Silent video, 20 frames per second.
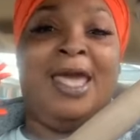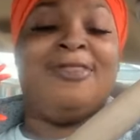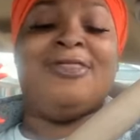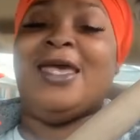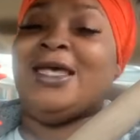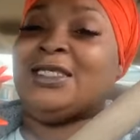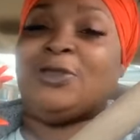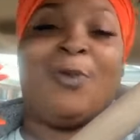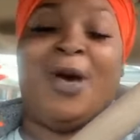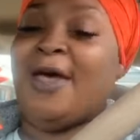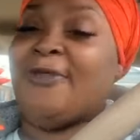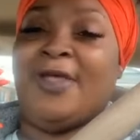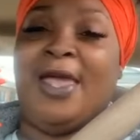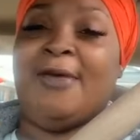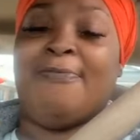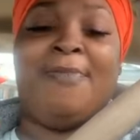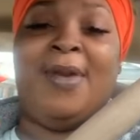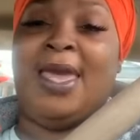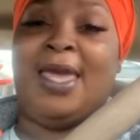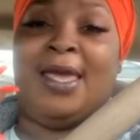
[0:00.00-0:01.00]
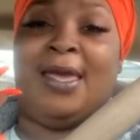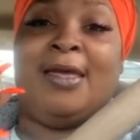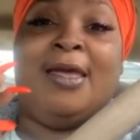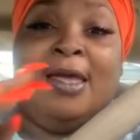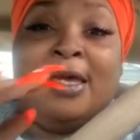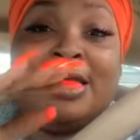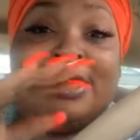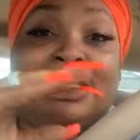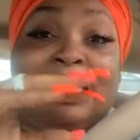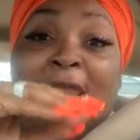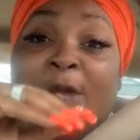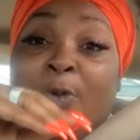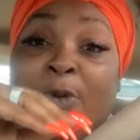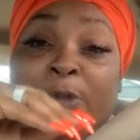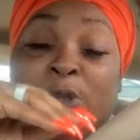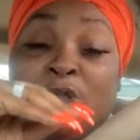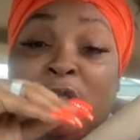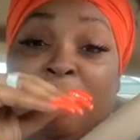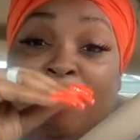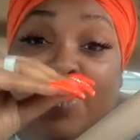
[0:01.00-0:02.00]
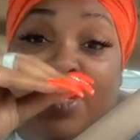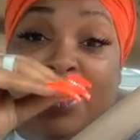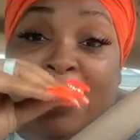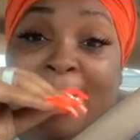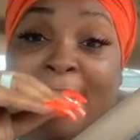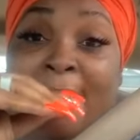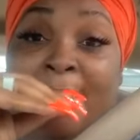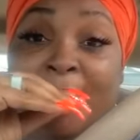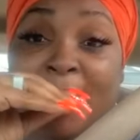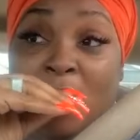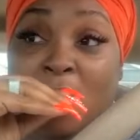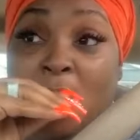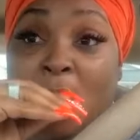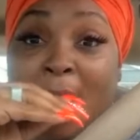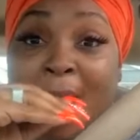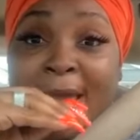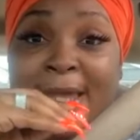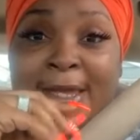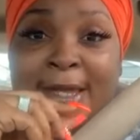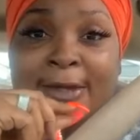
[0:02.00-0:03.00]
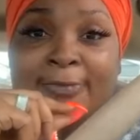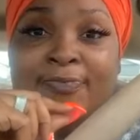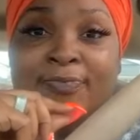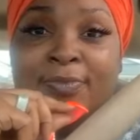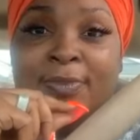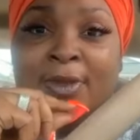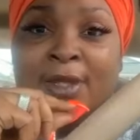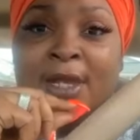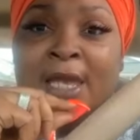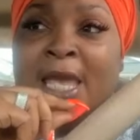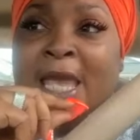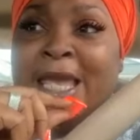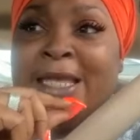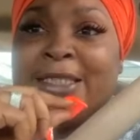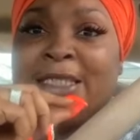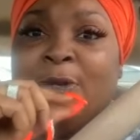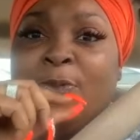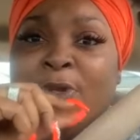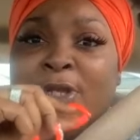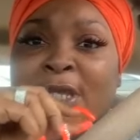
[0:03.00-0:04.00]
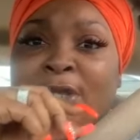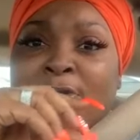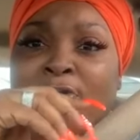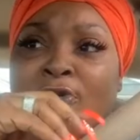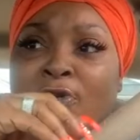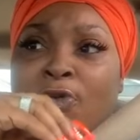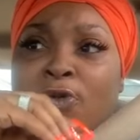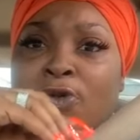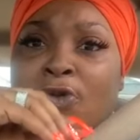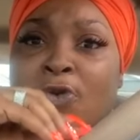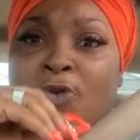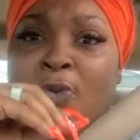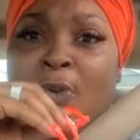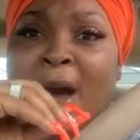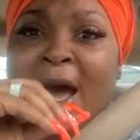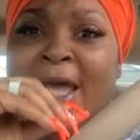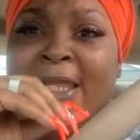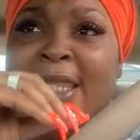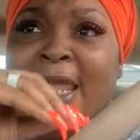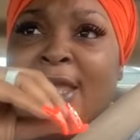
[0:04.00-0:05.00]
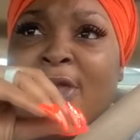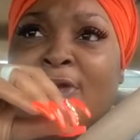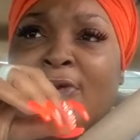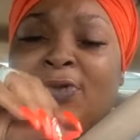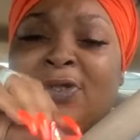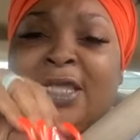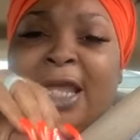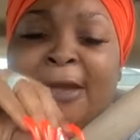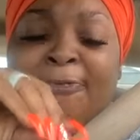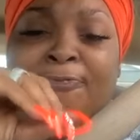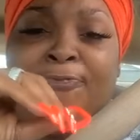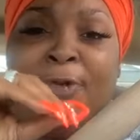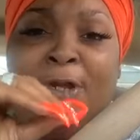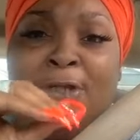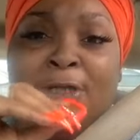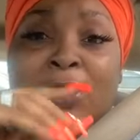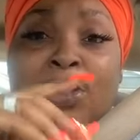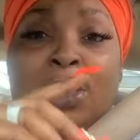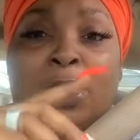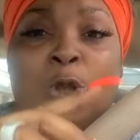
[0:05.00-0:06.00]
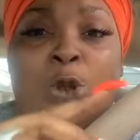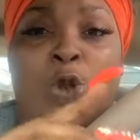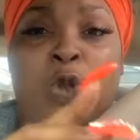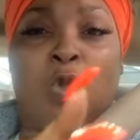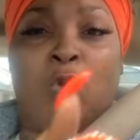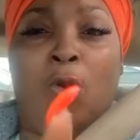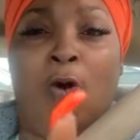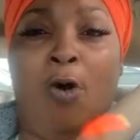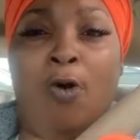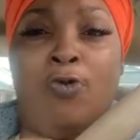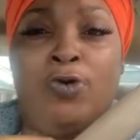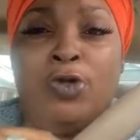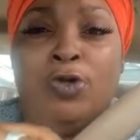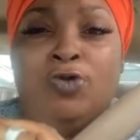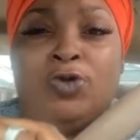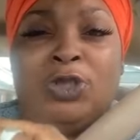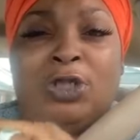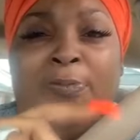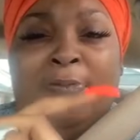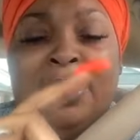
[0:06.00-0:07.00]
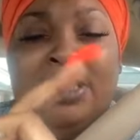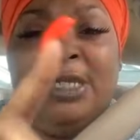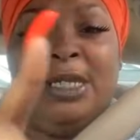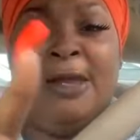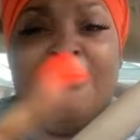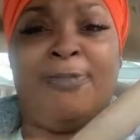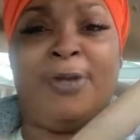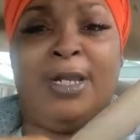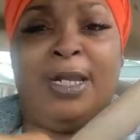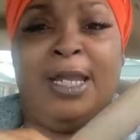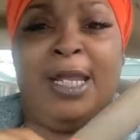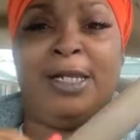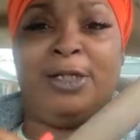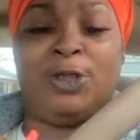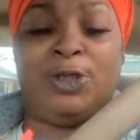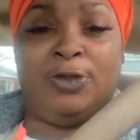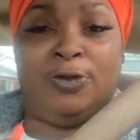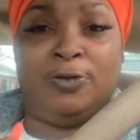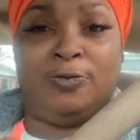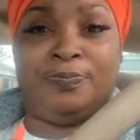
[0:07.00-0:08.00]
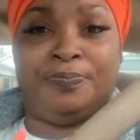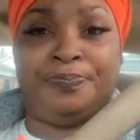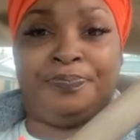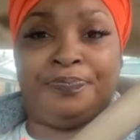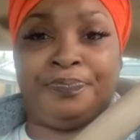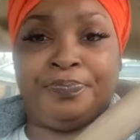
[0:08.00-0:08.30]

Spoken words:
And that's why they mad. Because they want you to be quiet. And see, when you're quiet, they use that fear to control you, to manipulate you,